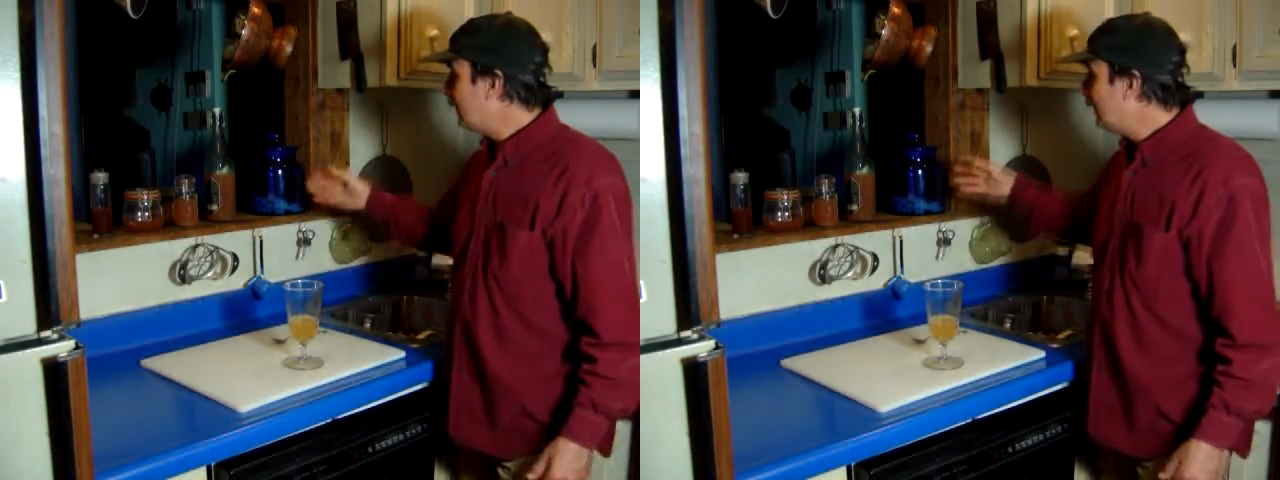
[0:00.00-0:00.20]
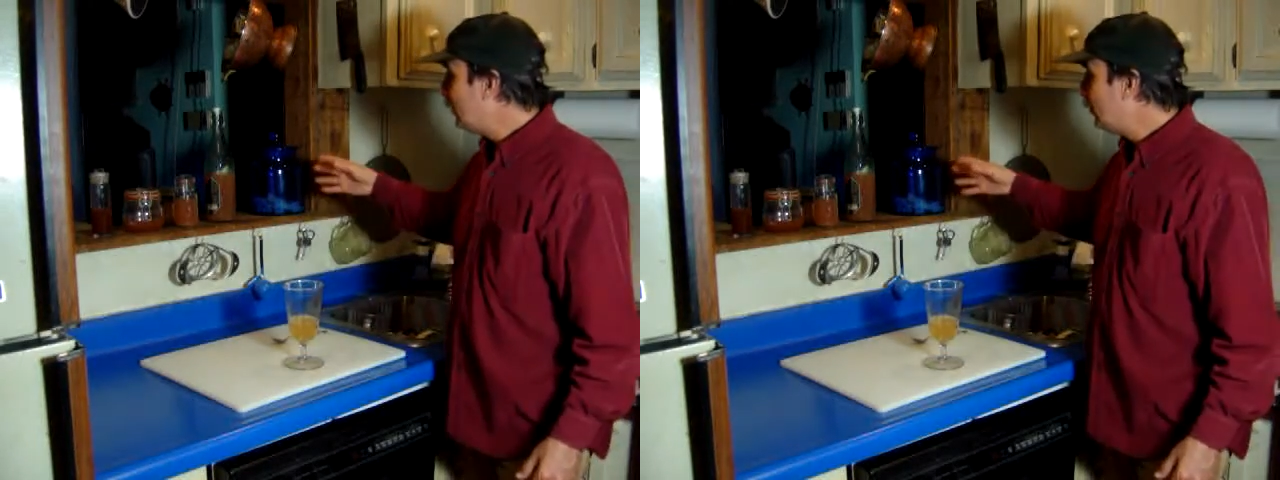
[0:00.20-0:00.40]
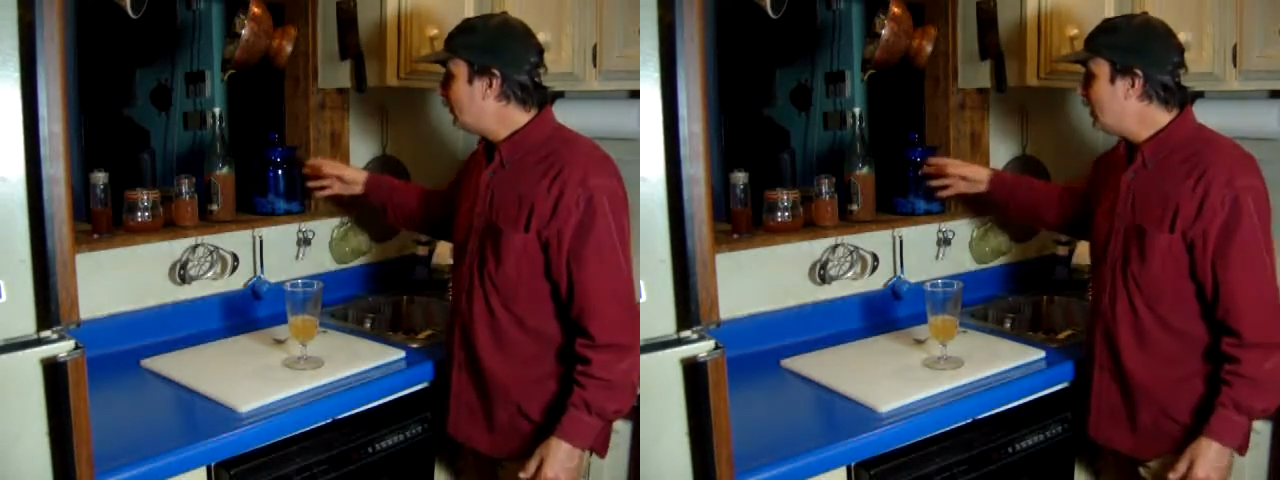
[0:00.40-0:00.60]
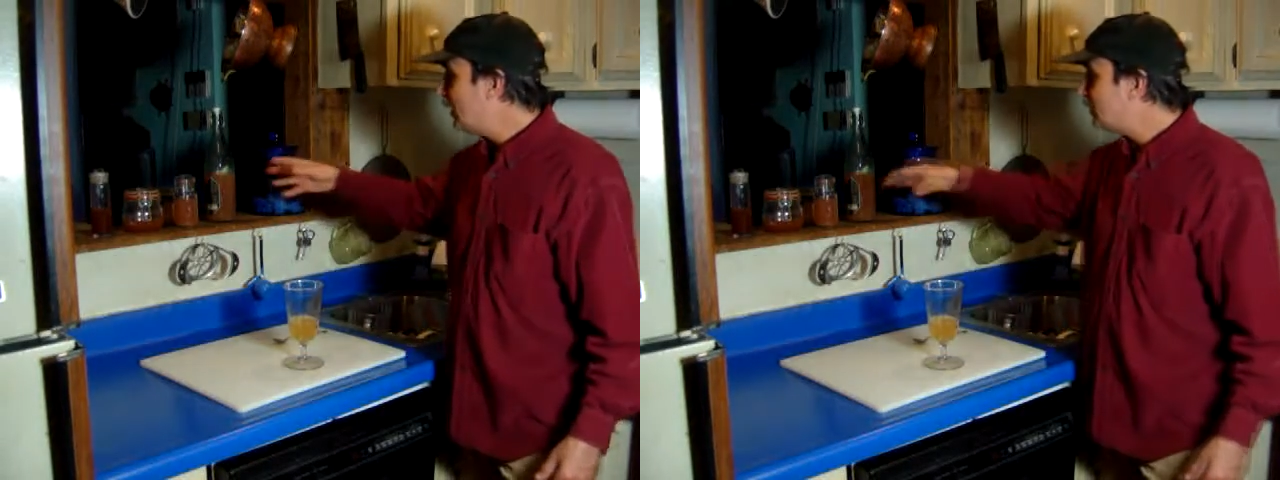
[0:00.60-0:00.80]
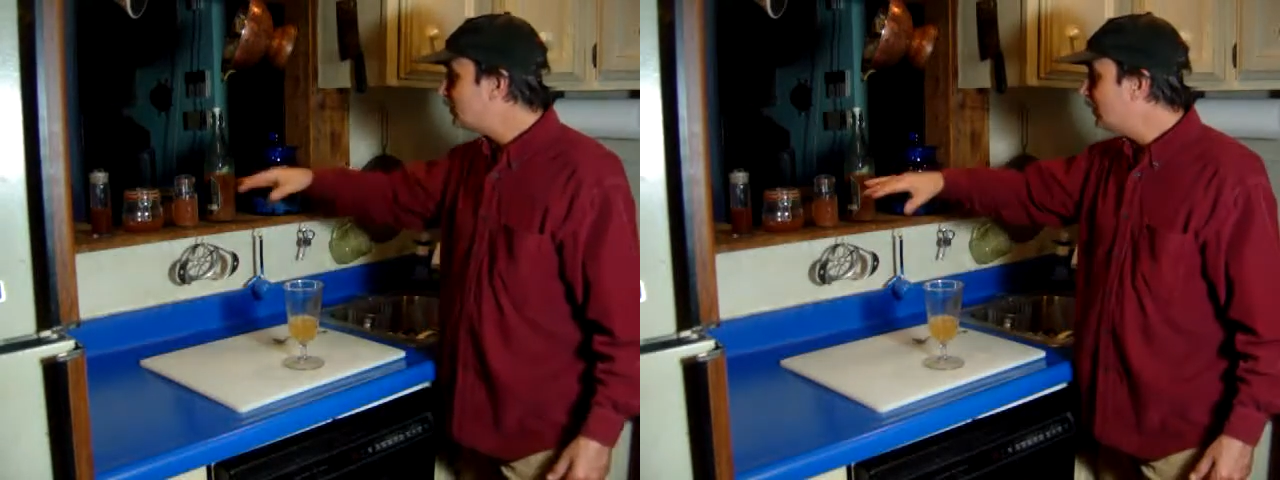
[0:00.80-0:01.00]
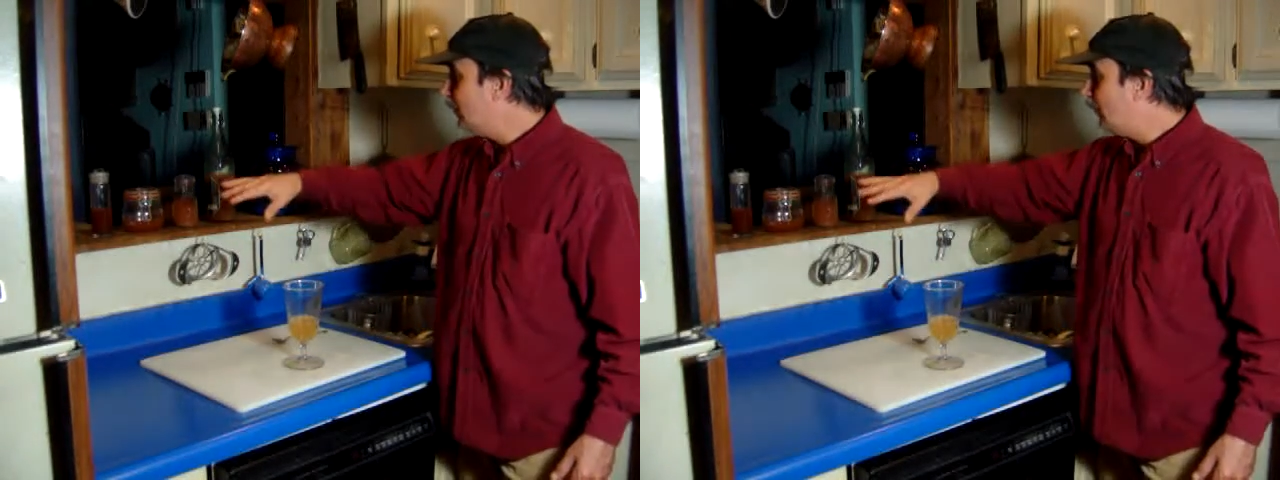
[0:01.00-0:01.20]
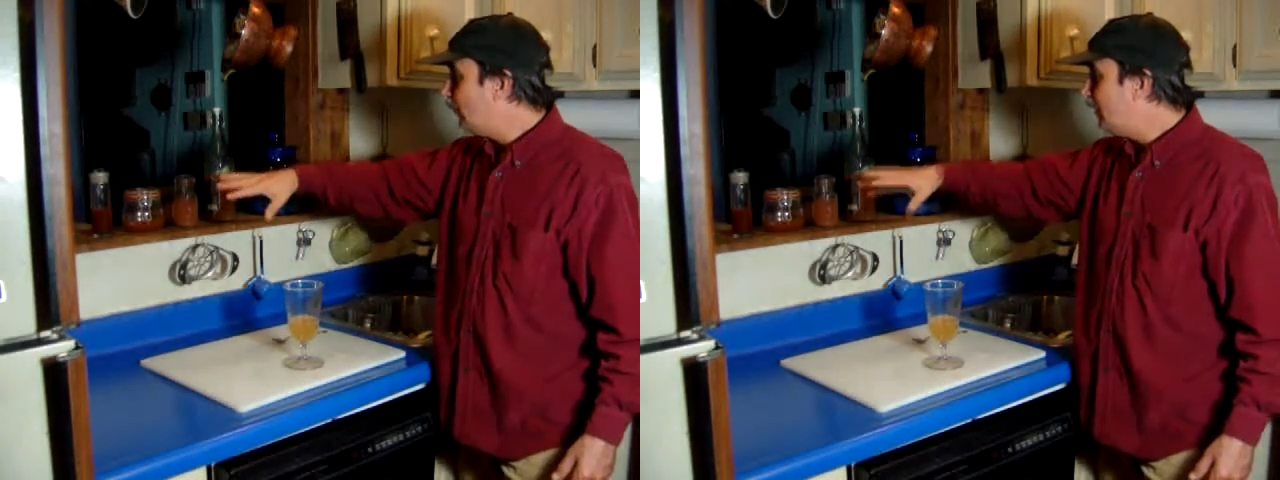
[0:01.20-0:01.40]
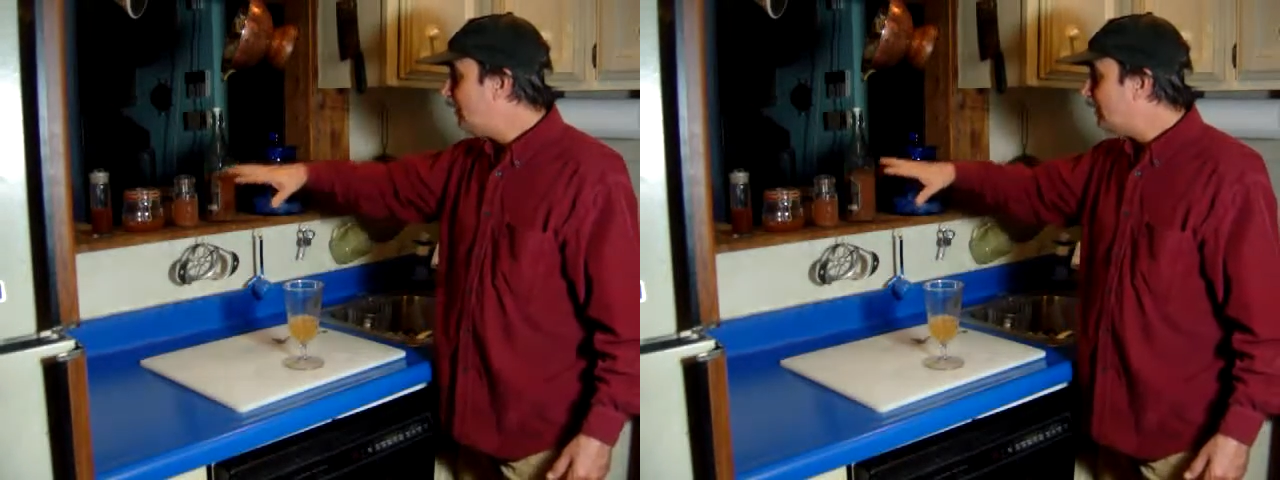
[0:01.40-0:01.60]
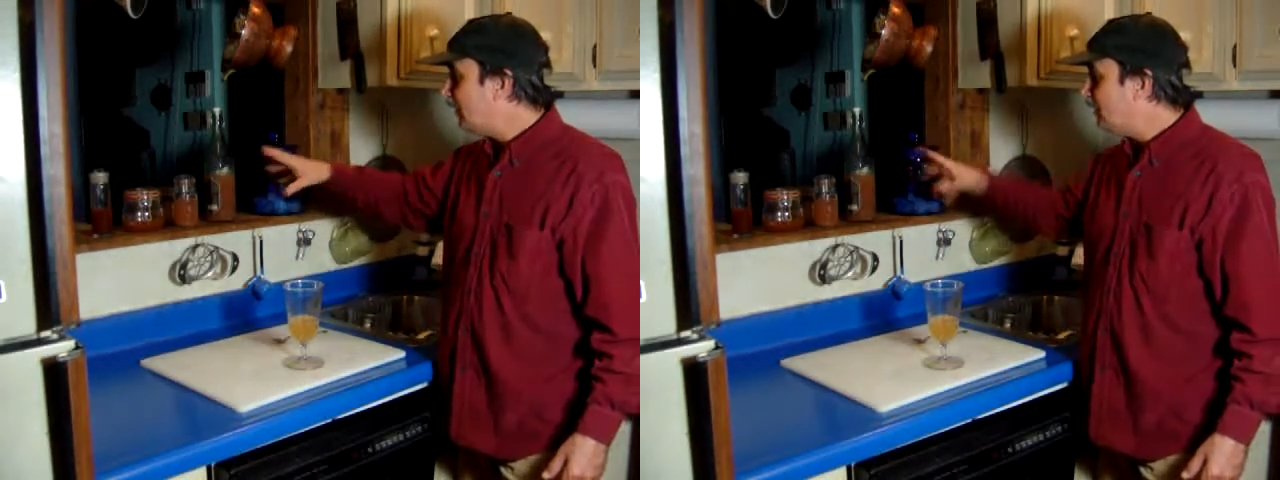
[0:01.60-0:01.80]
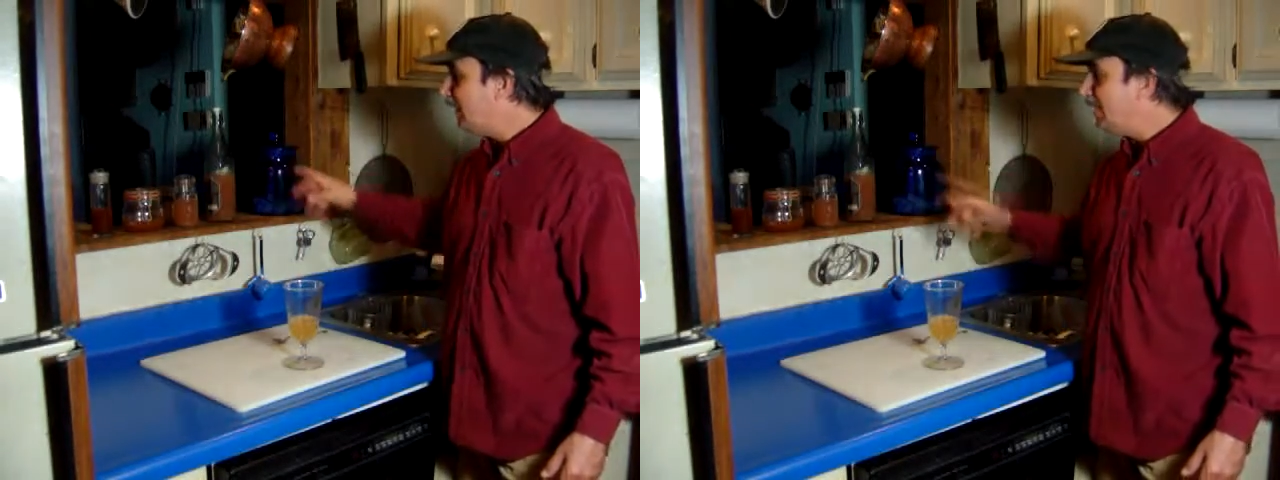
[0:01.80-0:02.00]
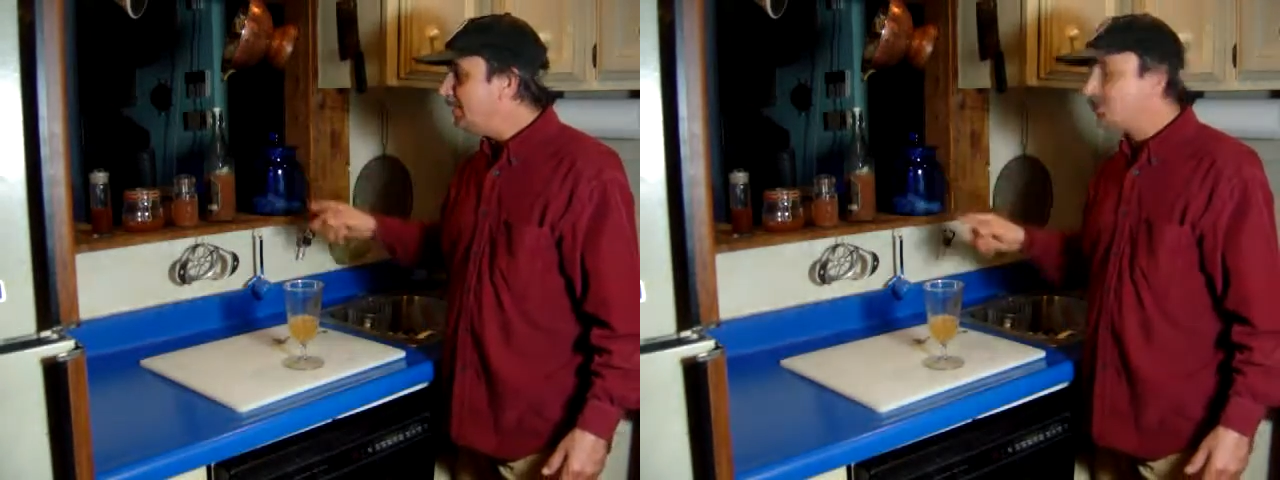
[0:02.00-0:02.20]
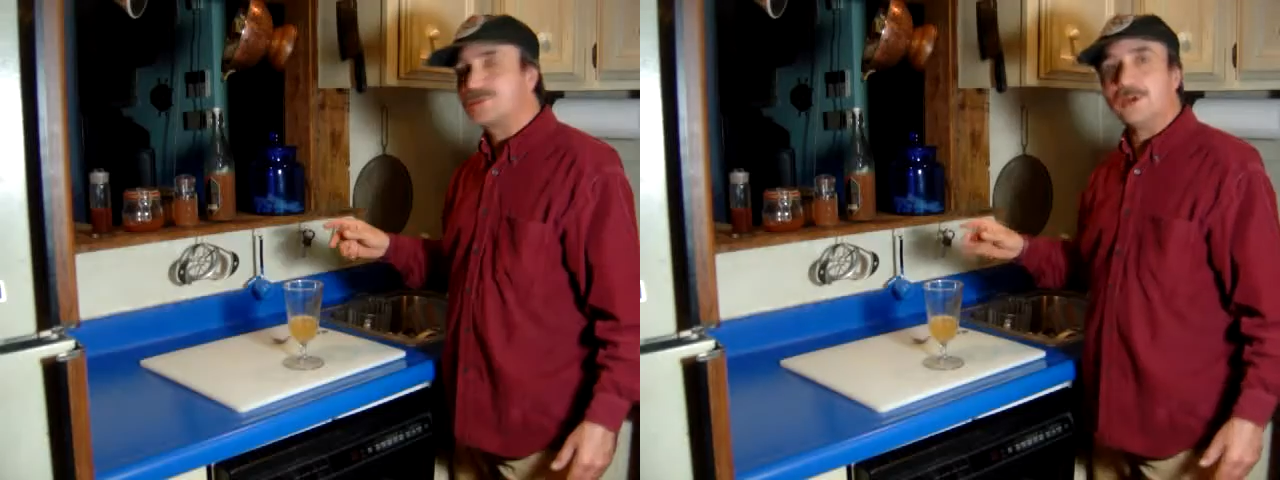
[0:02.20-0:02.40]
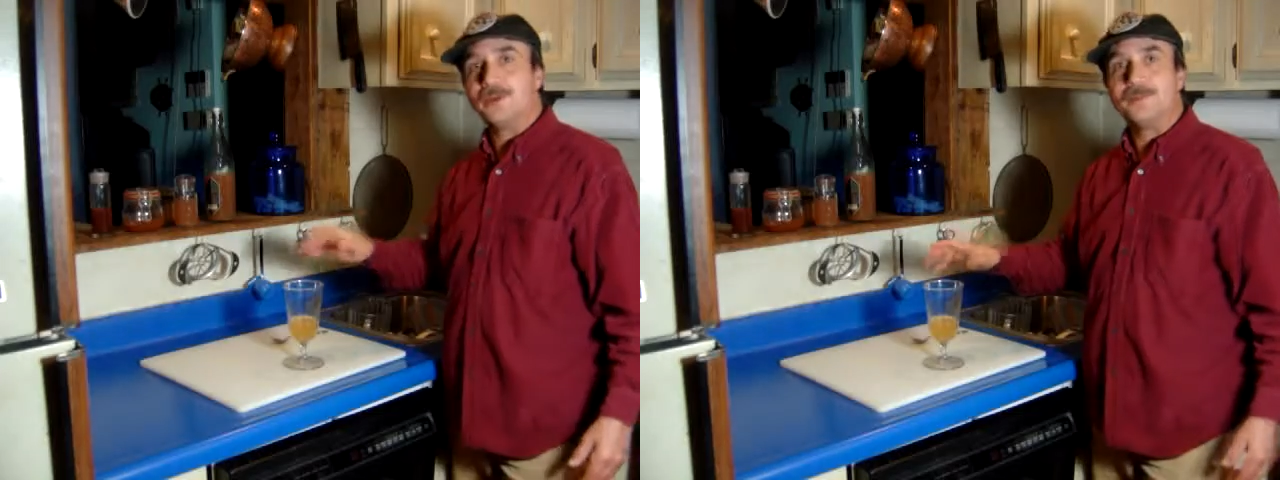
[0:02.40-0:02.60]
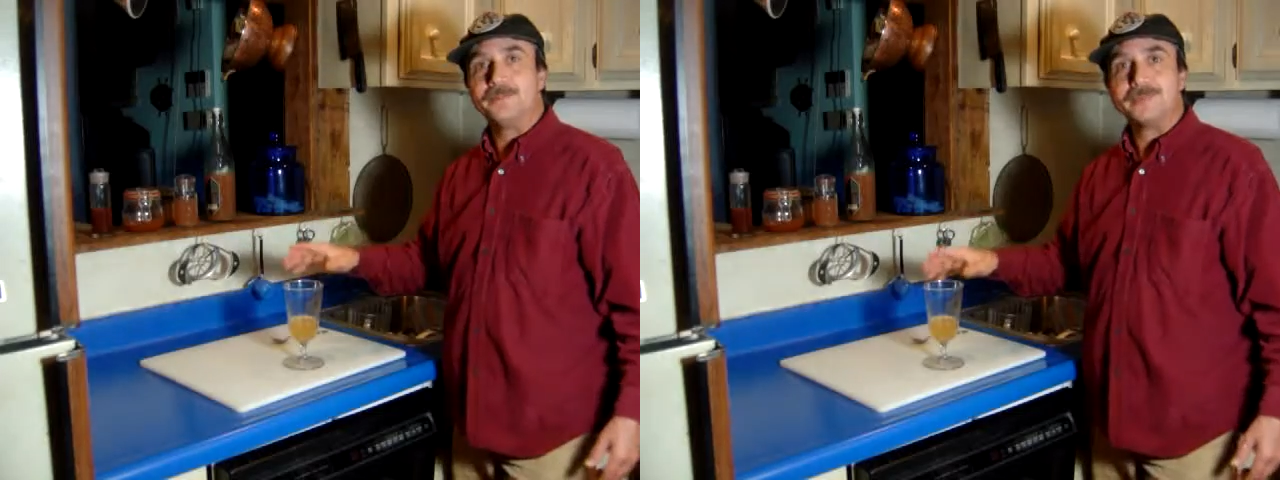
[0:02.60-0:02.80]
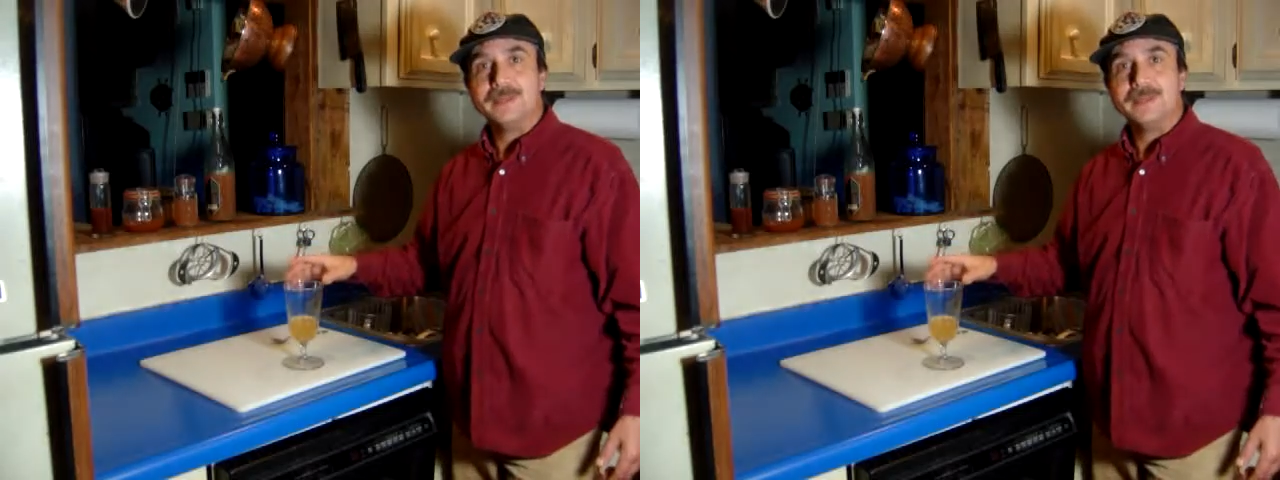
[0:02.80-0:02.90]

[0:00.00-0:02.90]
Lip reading: Here over the next week, 10 days or so,